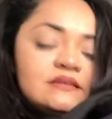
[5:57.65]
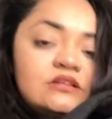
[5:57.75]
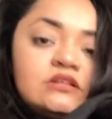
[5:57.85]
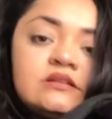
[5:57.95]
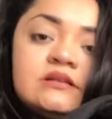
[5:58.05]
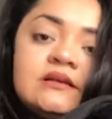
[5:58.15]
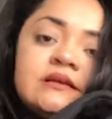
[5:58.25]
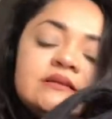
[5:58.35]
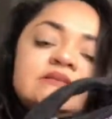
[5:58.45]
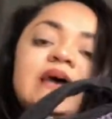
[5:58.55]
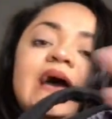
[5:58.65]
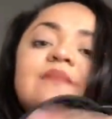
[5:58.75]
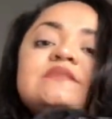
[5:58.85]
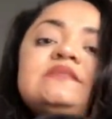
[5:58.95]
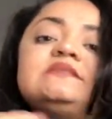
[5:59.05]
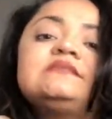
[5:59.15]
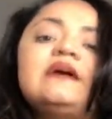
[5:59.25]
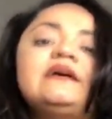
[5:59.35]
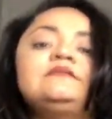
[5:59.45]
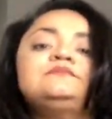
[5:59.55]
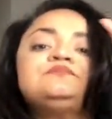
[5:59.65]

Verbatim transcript: little tabs inside